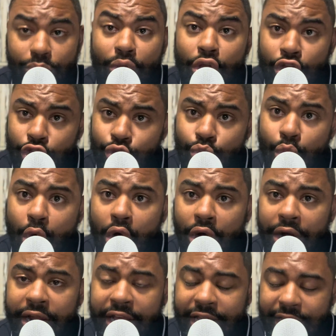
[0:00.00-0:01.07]
You
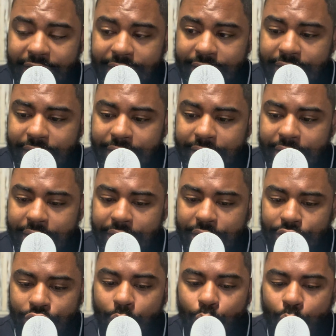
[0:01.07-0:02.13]
are
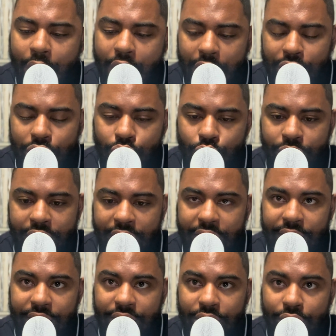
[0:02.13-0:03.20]
the one who
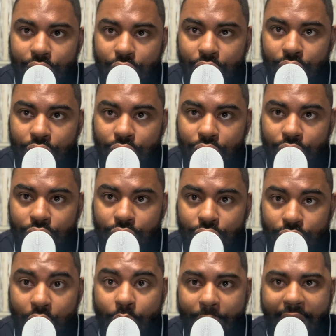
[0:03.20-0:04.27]
can
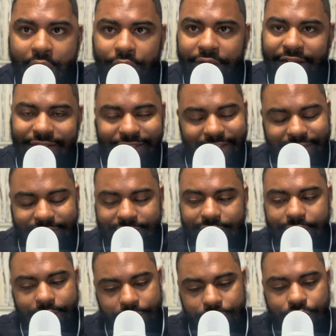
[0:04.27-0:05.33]
go out unless,
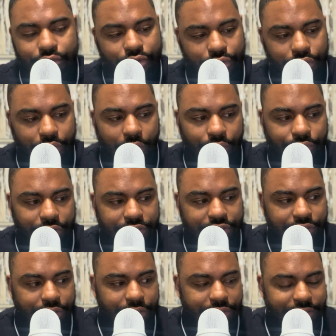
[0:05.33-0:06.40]

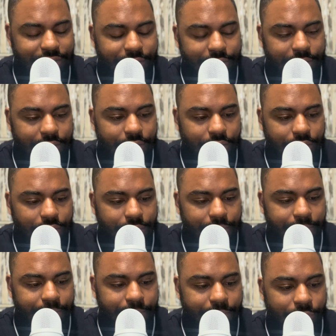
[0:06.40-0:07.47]
there's
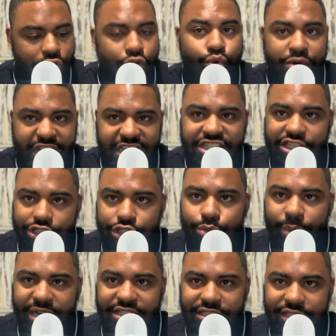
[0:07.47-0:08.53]
unique
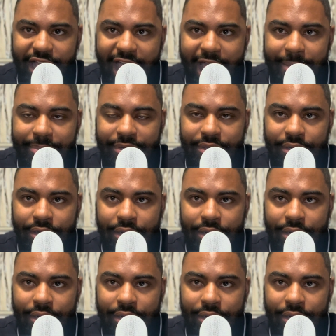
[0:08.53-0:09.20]
situations that happen.